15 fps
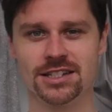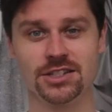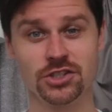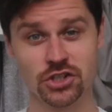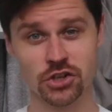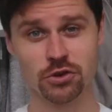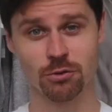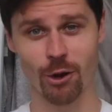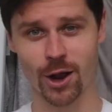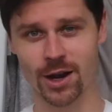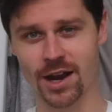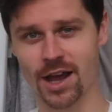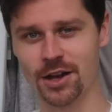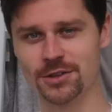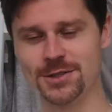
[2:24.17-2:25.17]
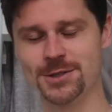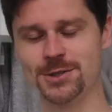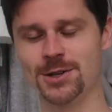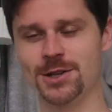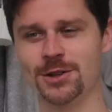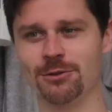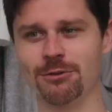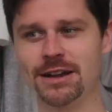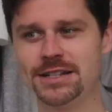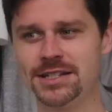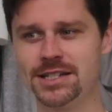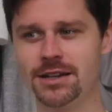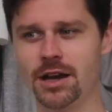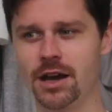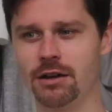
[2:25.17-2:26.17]
it's June right now, so during the
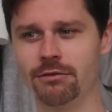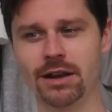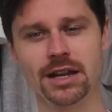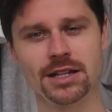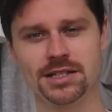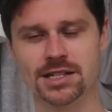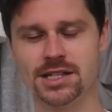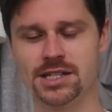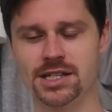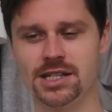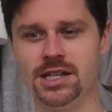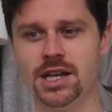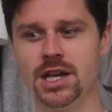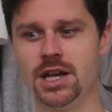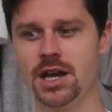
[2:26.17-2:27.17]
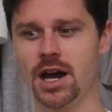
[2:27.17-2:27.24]
rainy season,